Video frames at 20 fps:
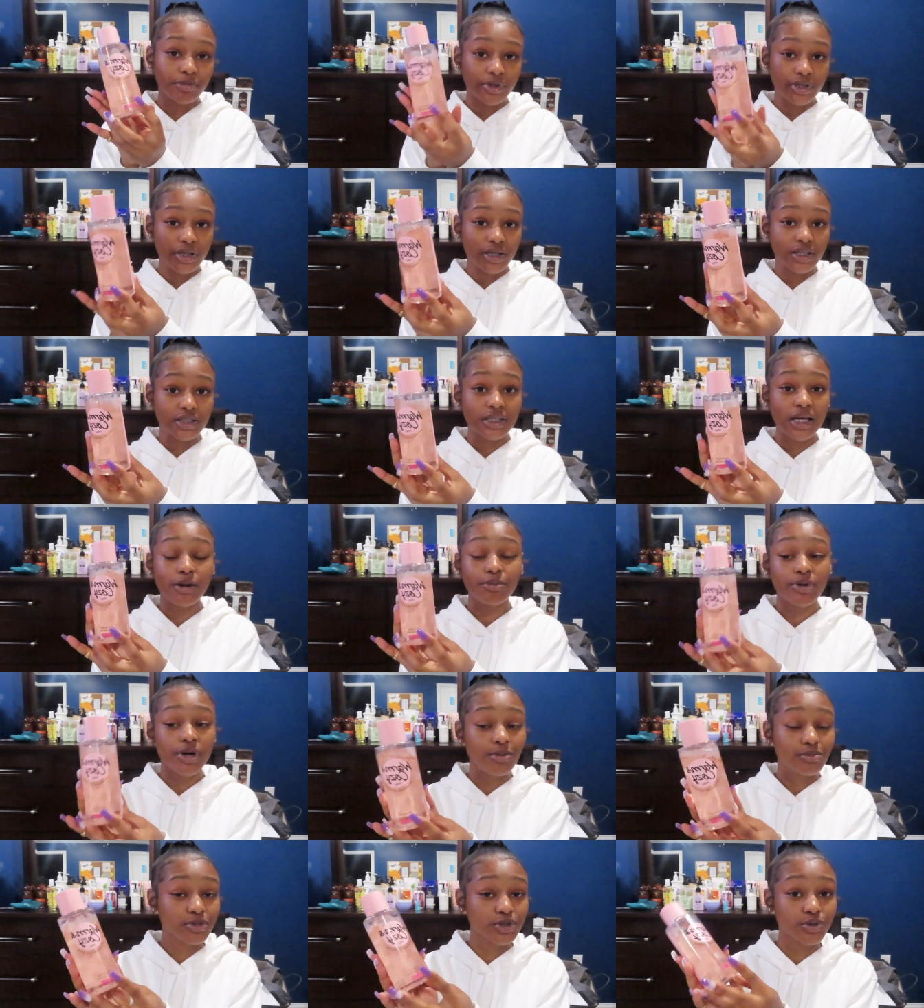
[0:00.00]
Because I
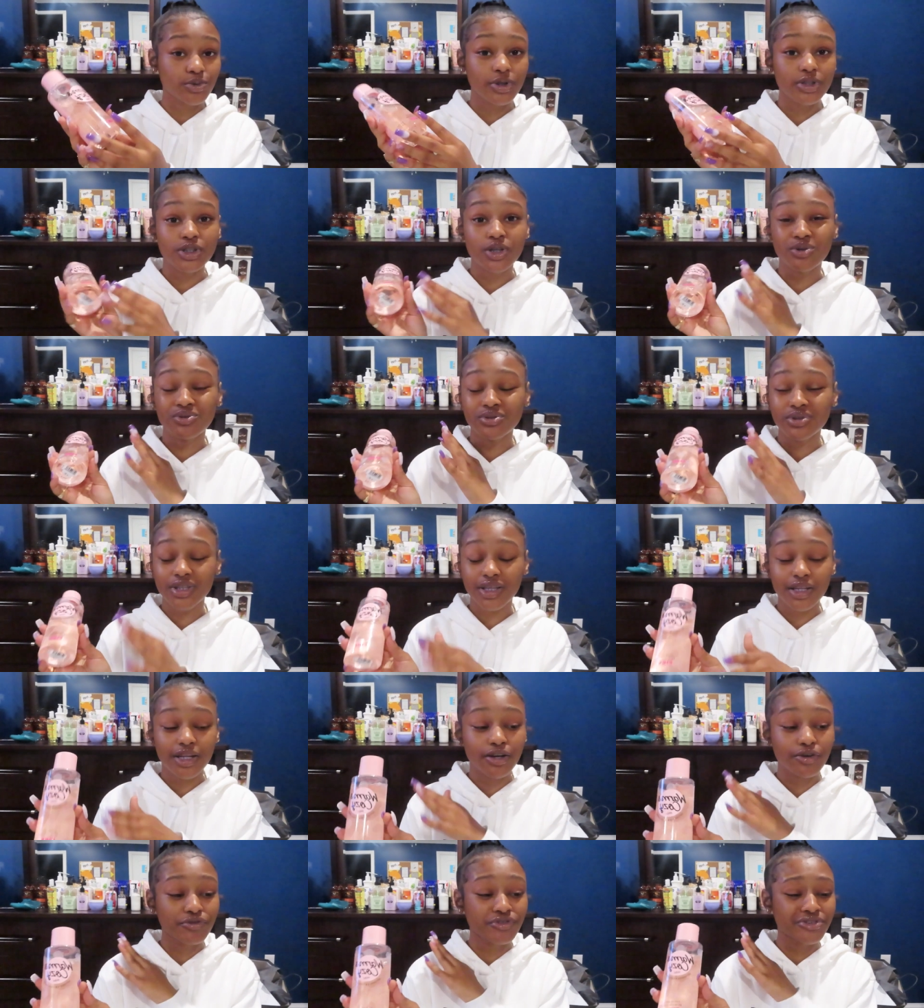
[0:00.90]
promise you it's going to
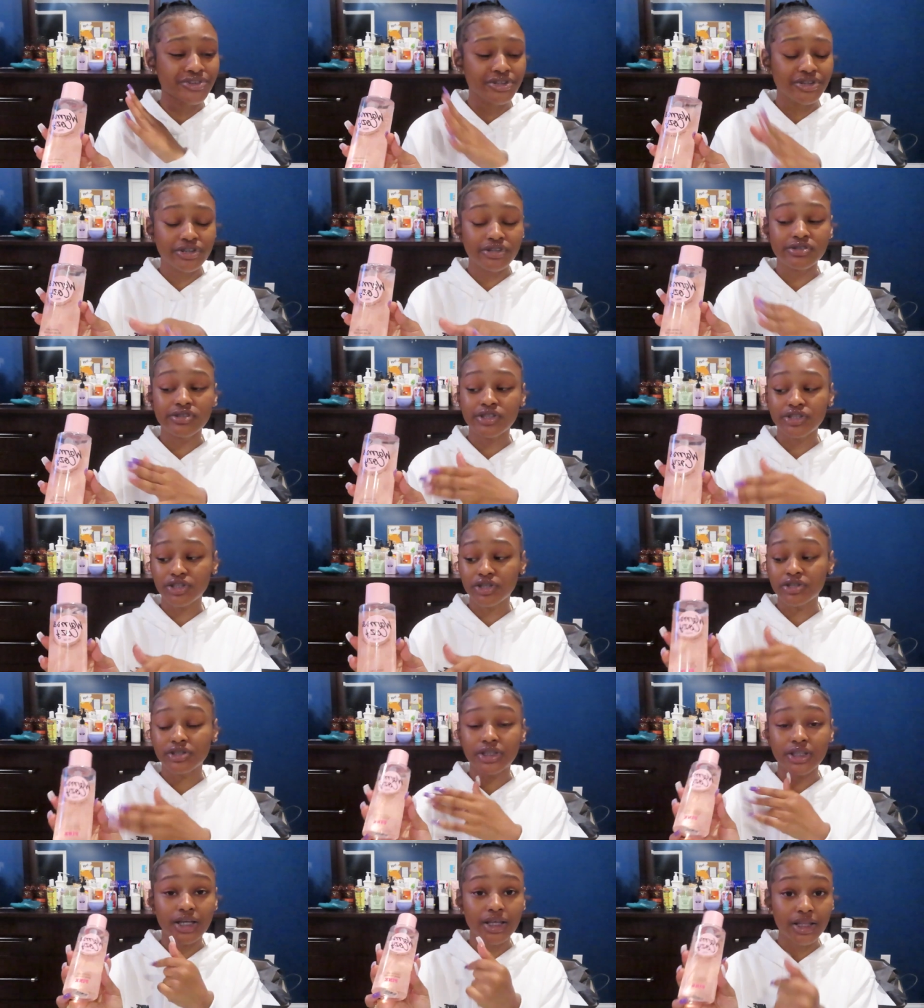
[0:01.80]
sit there for years and
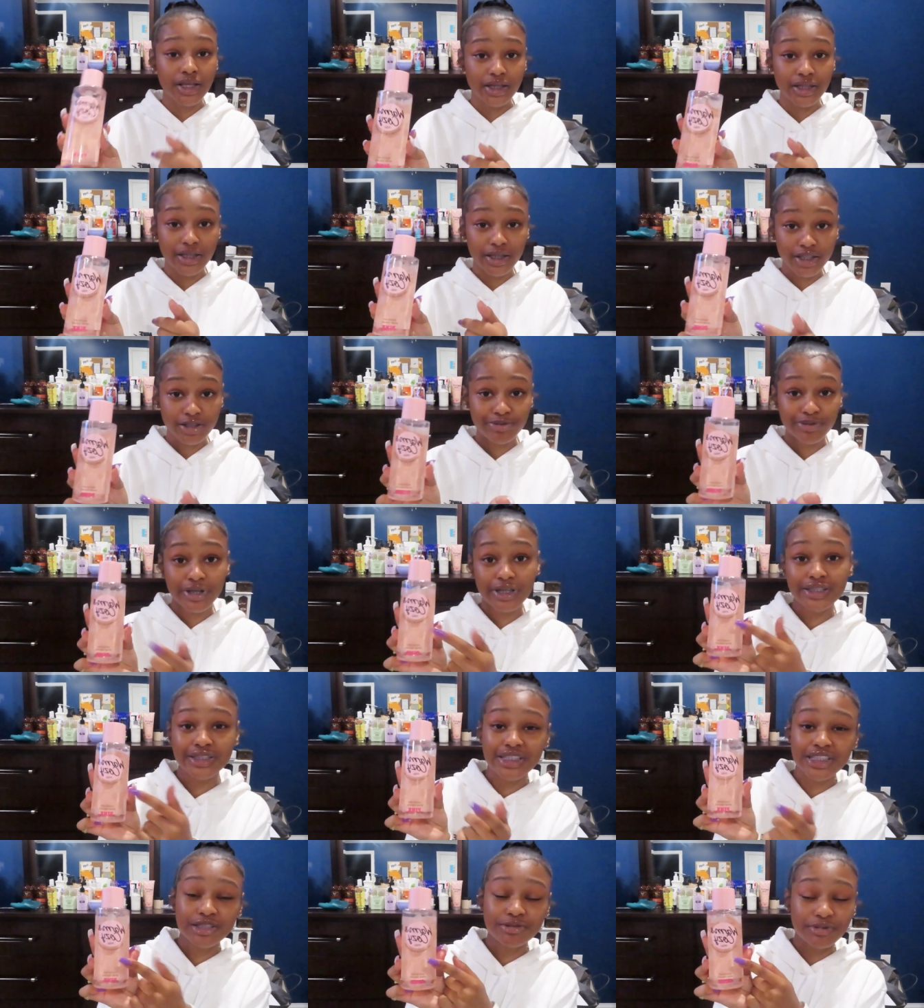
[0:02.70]
years and collect dust.
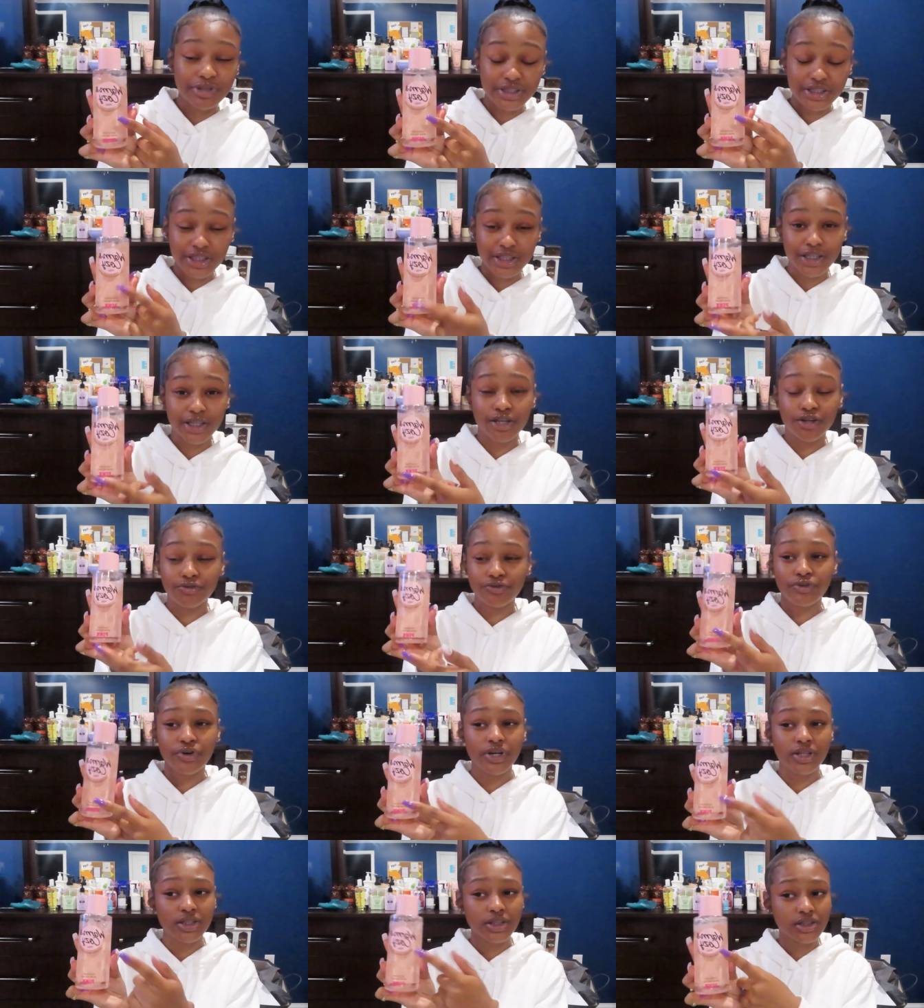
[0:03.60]
Because this has been sitting there
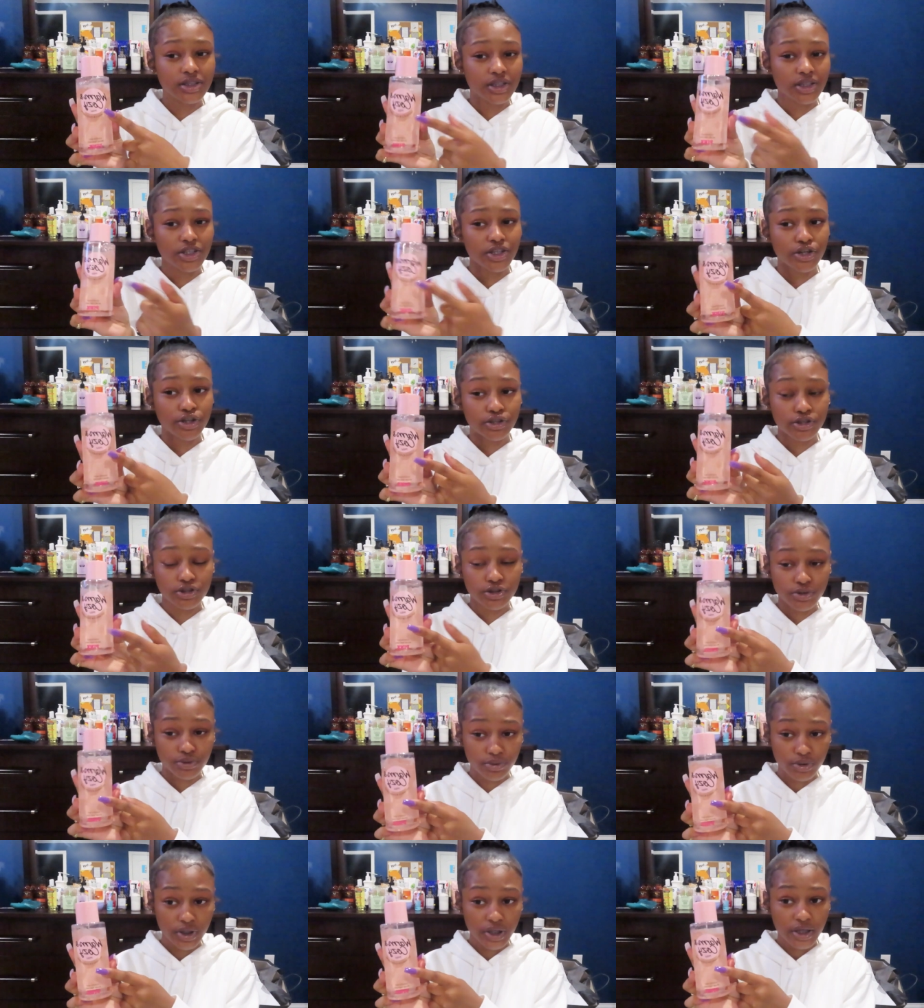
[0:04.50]
for at least a year or
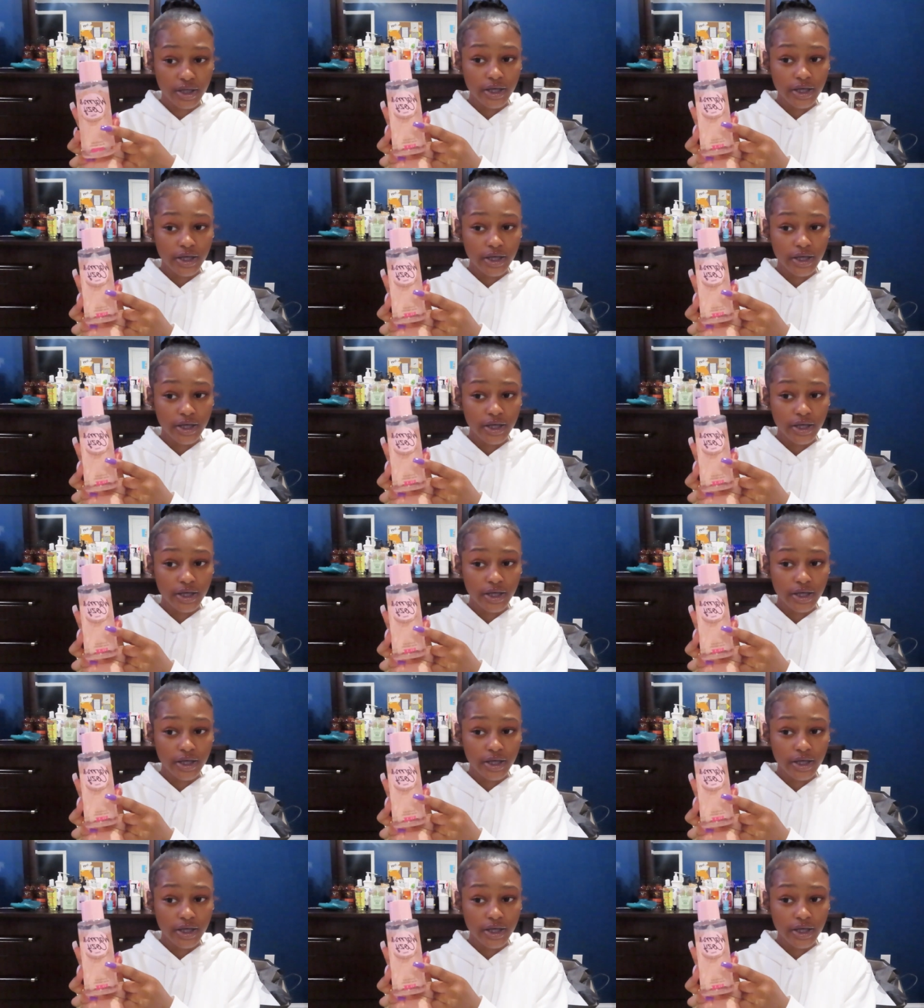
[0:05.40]
two.